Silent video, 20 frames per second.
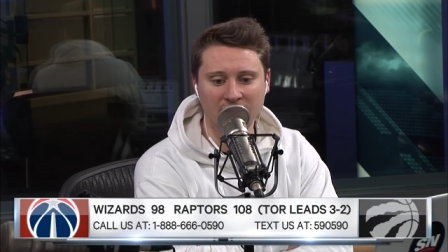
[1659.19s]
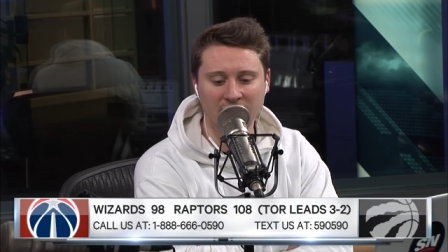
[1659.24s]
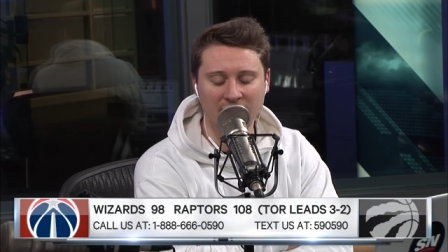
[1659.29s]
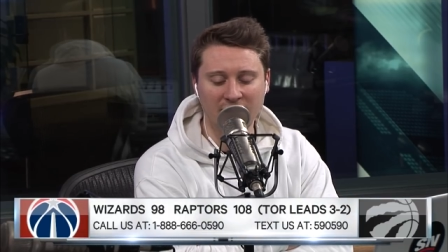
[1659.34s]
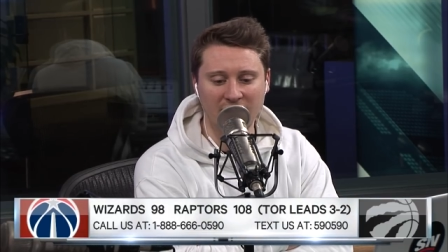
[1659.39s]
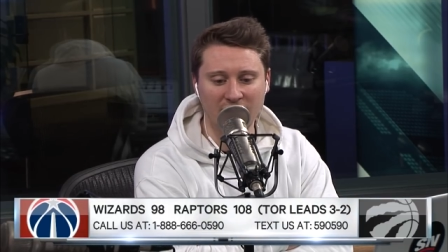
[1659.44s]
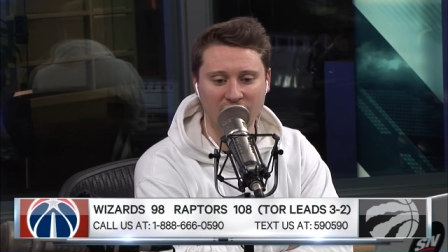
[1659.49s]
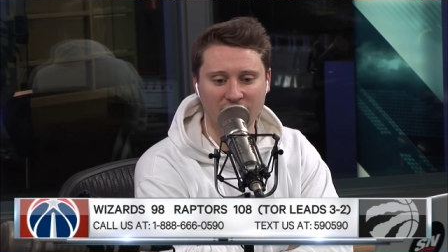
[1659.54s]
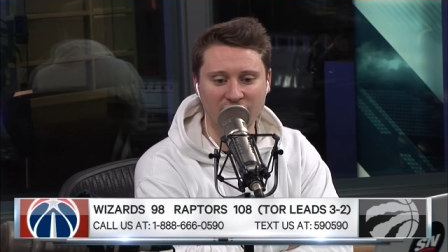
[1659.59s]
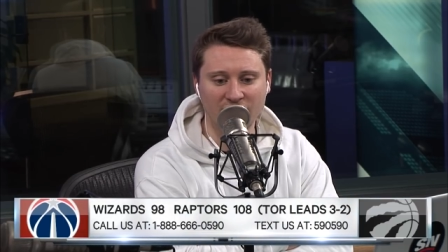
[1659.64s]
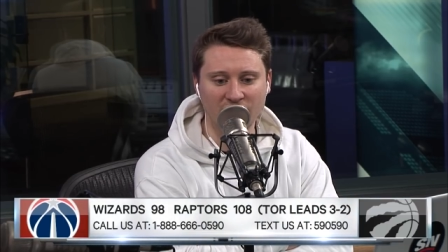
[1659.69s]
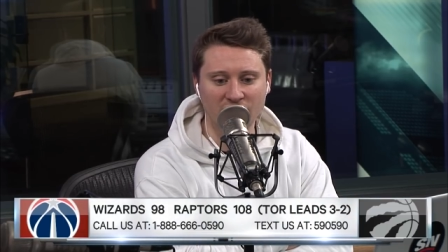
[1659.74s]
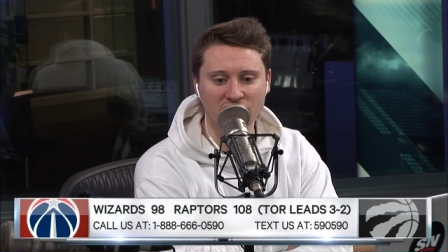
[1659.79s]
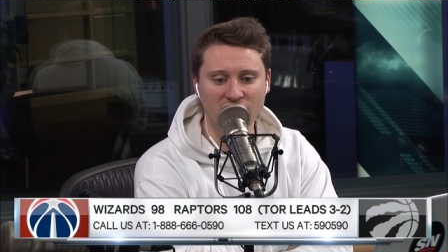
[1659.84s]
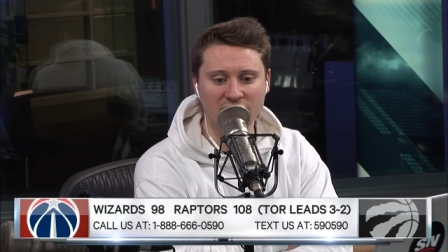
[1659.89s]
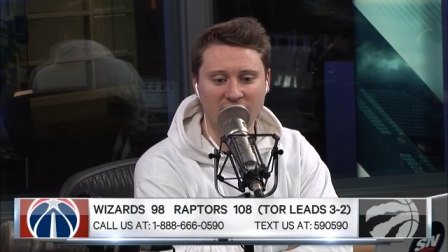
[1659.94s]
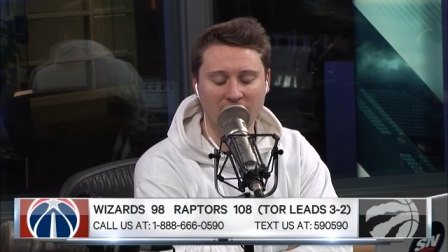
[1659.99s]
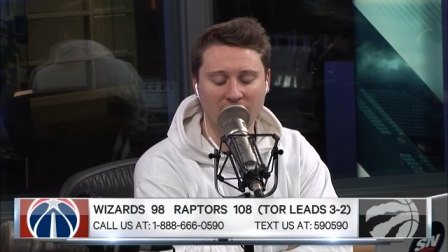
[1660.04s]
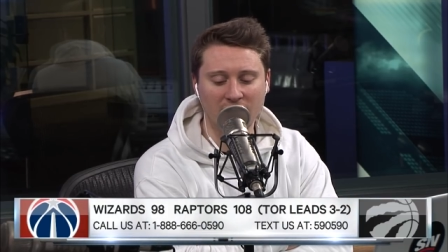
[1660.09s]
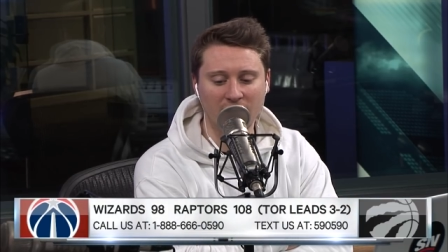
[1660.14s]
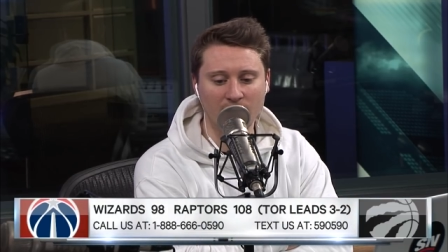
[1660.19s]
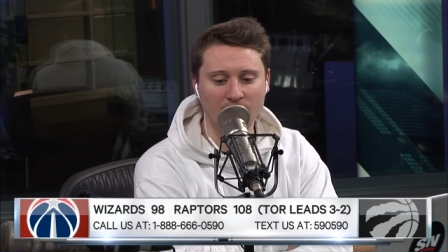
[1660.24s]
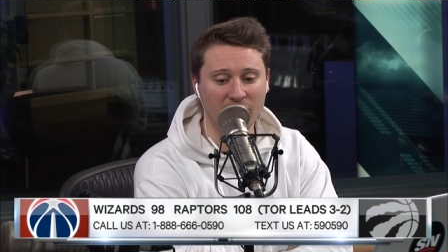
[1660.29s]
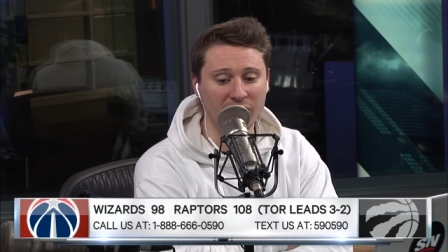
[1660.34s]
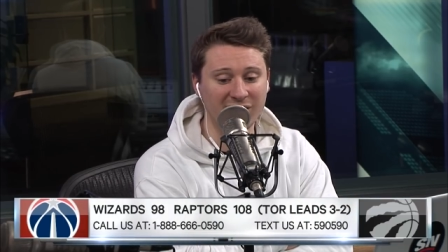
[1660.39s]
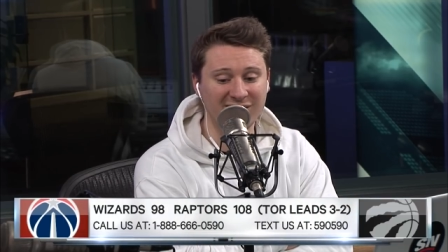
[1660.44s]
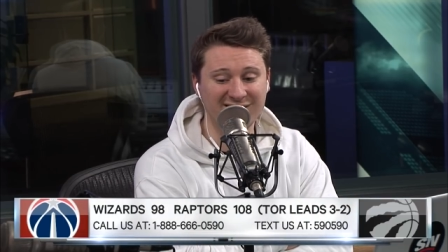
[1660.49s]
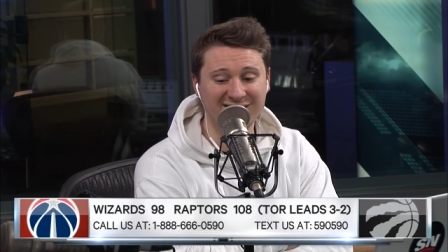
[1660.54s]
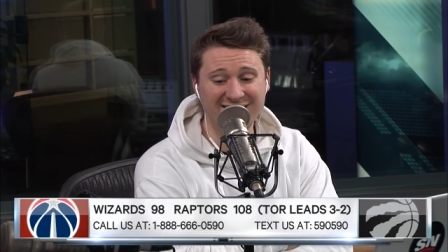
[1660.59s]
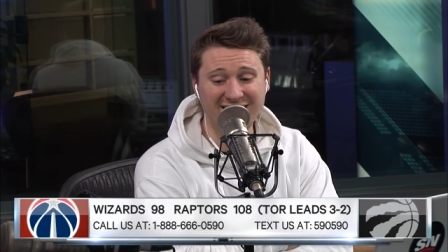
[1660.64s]
and to finish there.
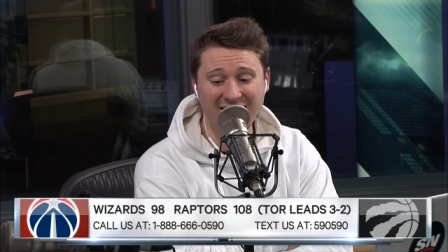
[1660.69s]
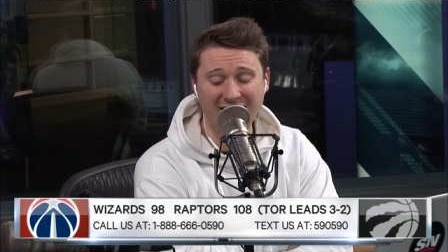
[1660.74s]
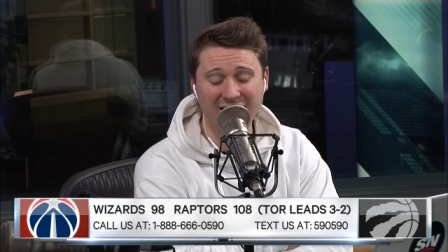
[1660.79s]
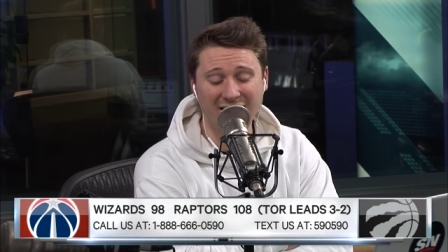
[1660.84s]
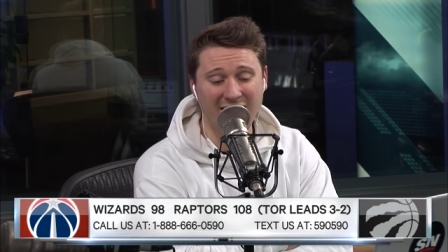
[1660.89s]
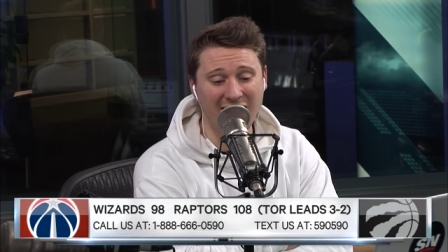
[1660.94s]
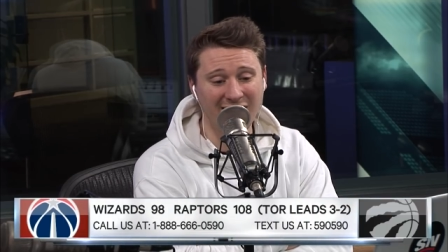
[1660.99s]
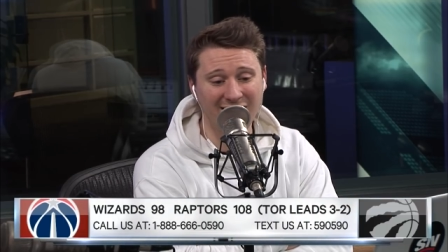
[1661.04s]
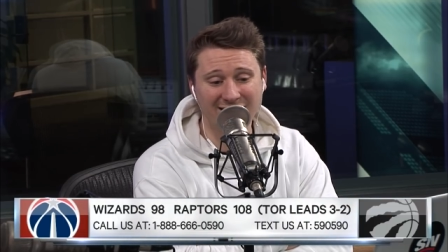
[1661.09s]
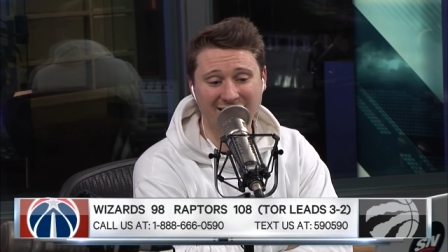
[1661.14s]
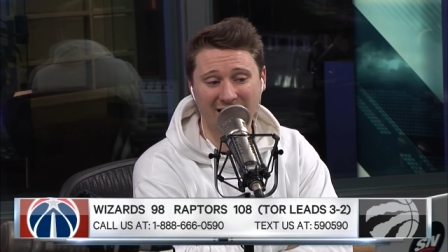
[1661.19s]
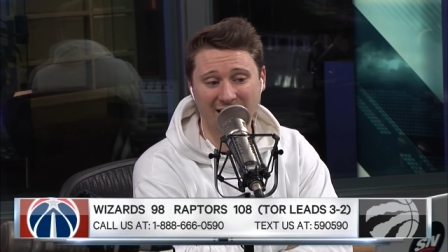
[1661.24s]
But nah, I,